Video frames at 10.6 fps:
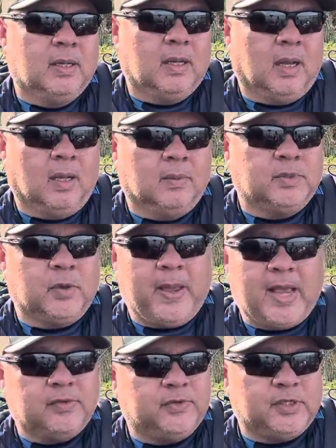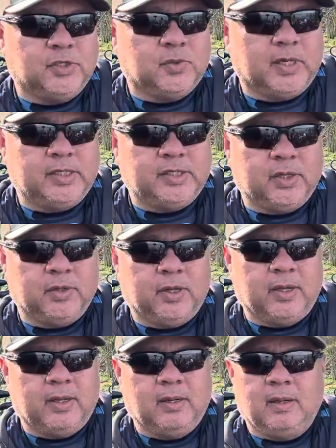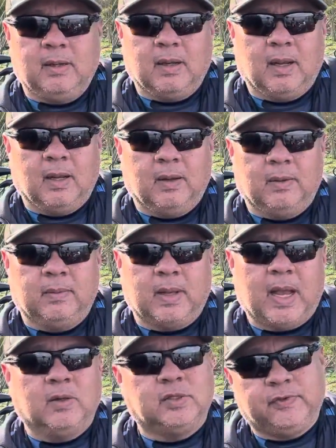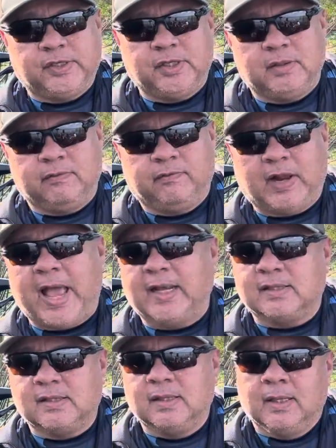So bass fishing is really still good. I was fishing flats.